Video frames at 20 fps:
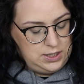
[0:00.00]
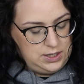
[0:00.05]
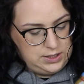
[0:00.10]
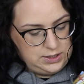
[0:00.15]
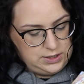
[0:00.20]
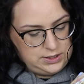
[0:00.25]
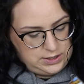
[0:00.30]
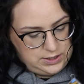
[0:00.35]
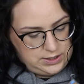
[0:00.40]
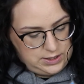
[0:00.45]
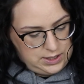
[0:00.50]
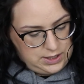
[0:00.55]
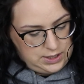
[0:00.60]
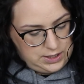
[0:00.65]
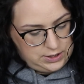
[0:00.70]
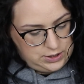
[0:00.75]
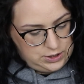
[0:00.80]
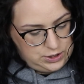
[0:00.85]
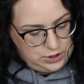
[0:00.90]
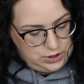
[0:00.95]
I
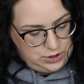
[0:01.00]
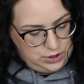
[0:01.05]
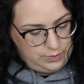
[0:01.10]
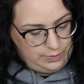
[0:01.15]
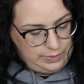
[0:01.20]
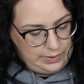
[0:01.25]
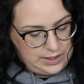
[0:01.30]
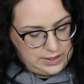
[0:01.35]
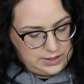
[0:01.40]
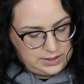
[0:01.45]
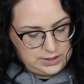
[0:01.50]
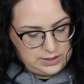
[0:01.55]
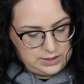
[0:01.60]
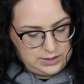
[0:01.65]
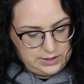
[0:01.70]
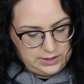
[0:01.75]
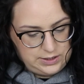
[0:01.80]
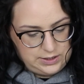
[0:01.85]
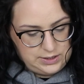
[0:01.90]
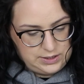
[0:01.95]
see two pressed
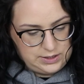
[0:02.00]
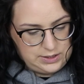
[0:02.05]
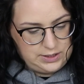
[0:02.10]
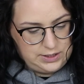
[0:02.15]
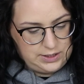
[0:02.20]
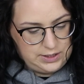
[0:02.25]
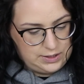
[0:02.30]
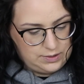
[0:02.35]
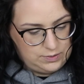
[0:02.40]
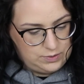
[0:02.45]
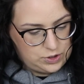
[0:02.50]
glitters in here,